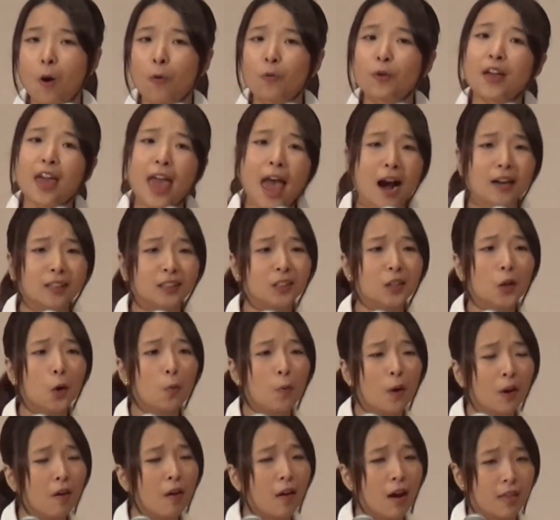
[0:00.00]
We have to
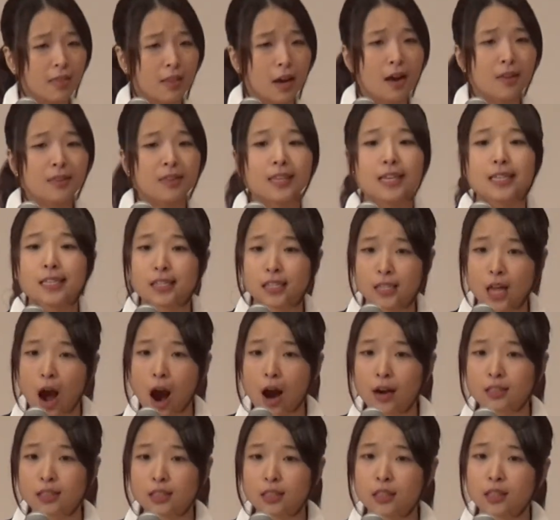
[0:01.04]
recognize these
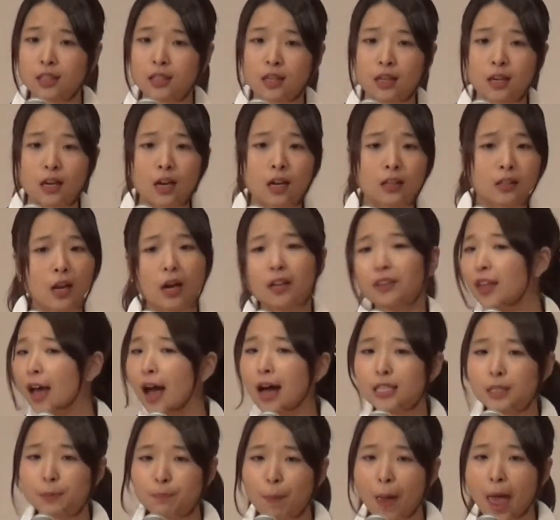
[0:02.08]
dogs not
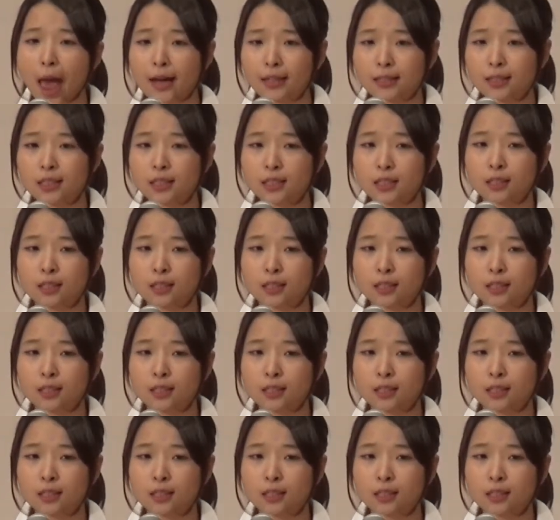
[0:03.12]
as pets,